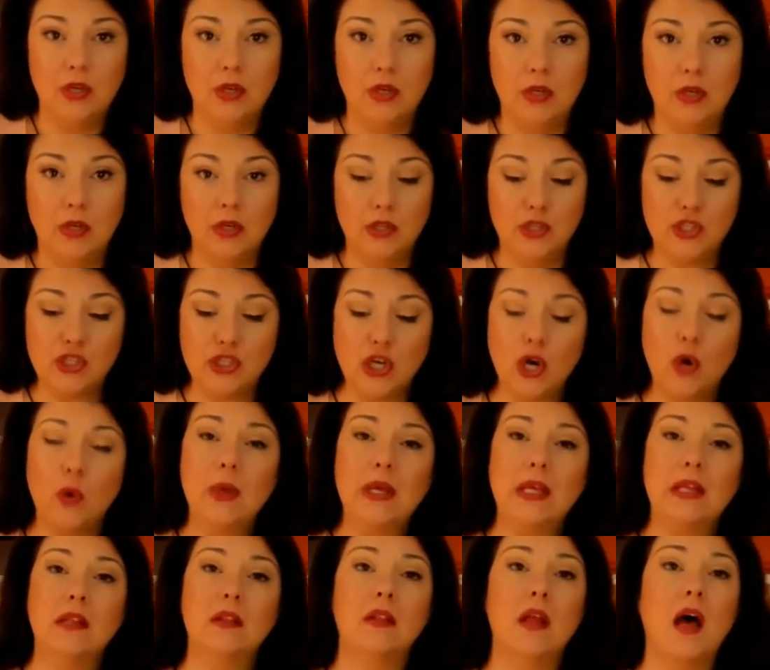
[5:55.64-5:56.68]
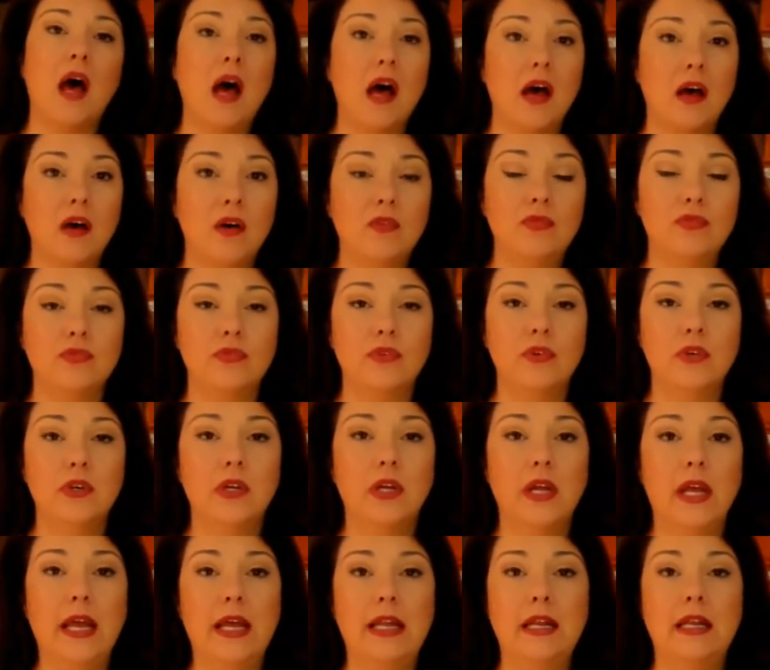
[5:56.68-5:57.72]
showing love
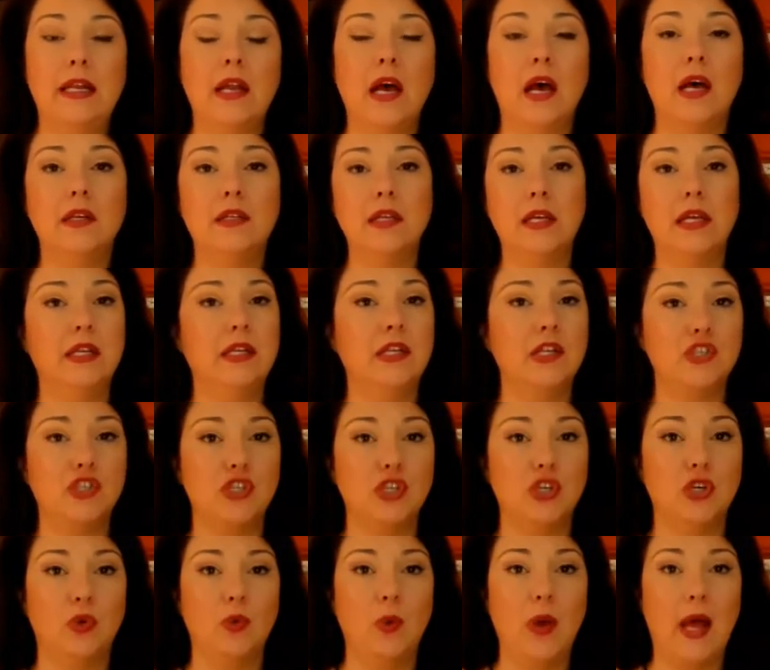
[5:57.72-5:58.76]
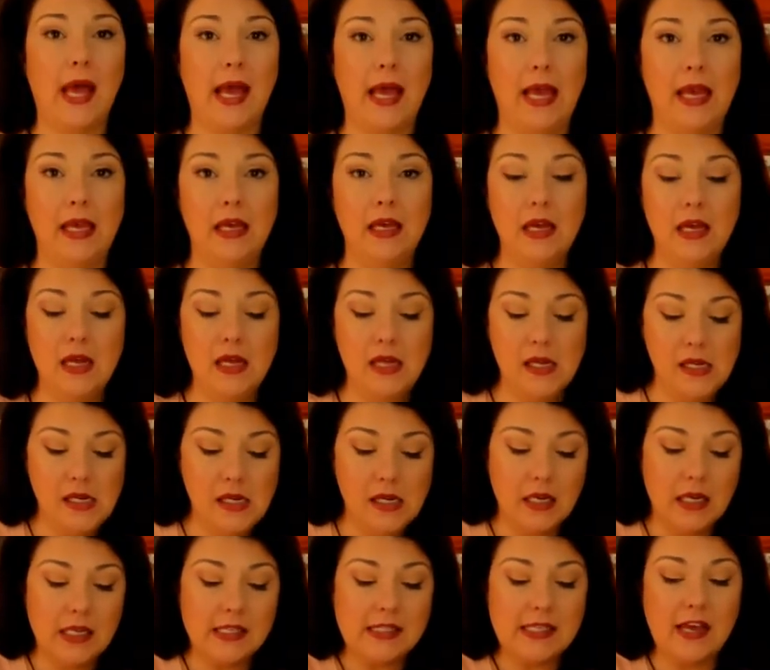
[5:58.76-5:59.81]
in an unconditional way.
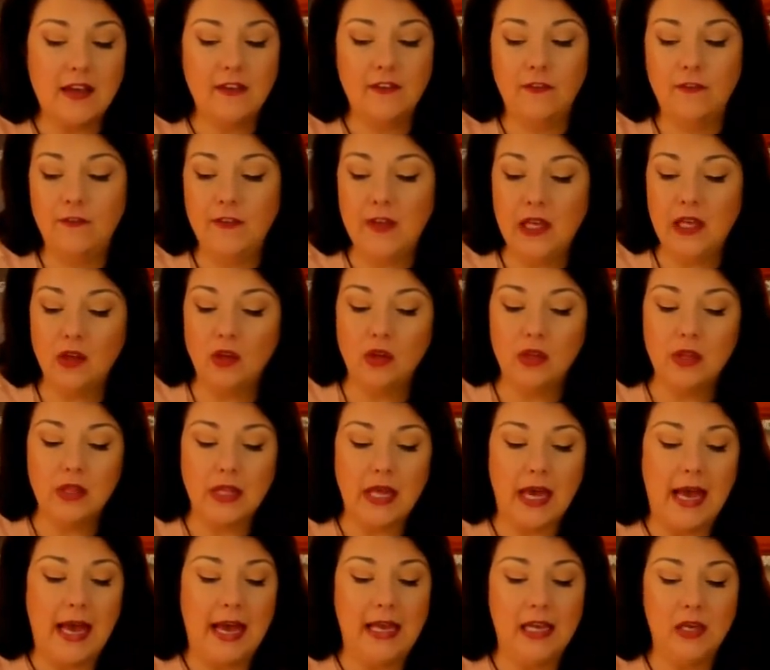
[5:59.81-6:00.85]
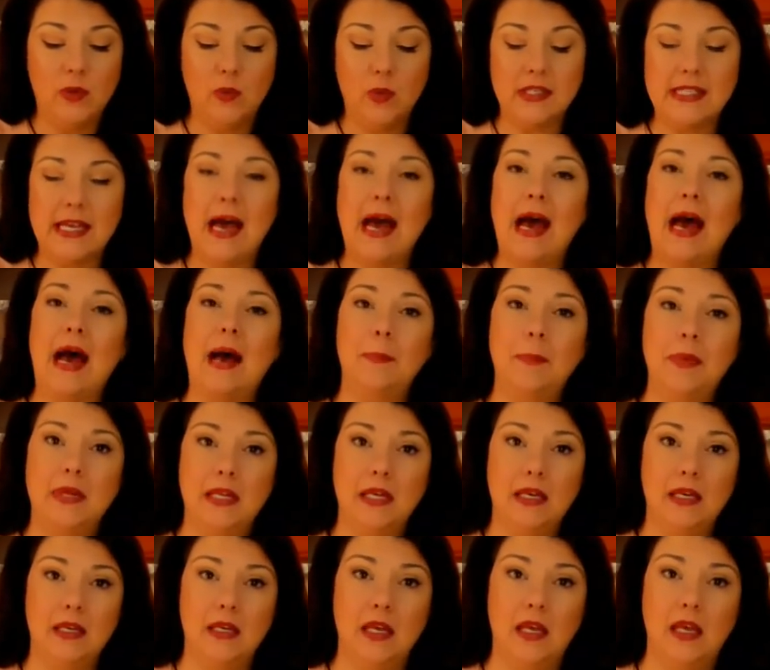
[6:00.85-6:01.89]
Because I feel like what's
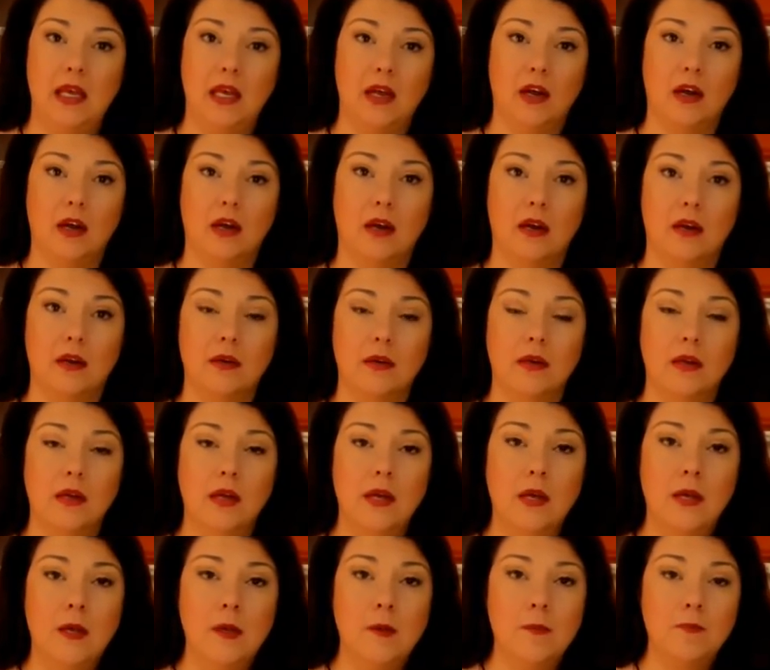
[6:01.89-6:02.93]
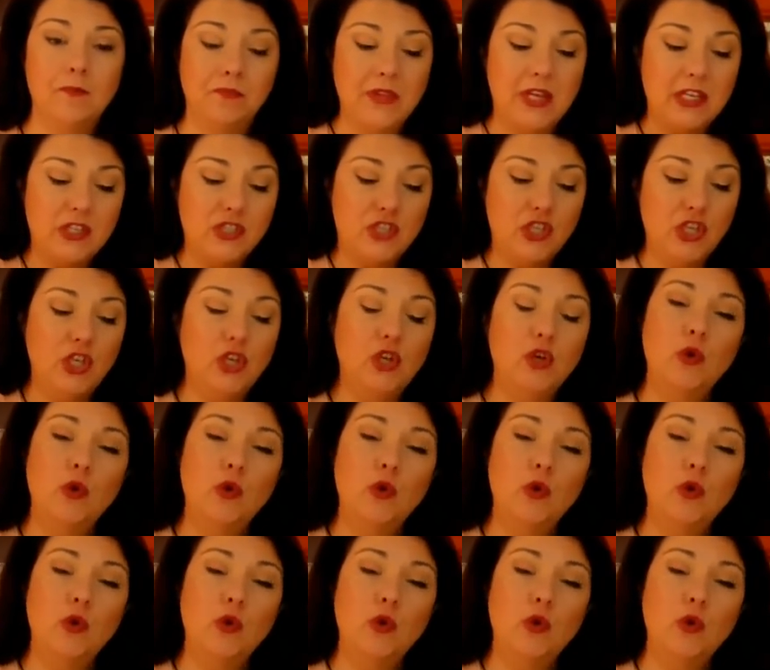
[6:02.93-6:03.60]
happening here is you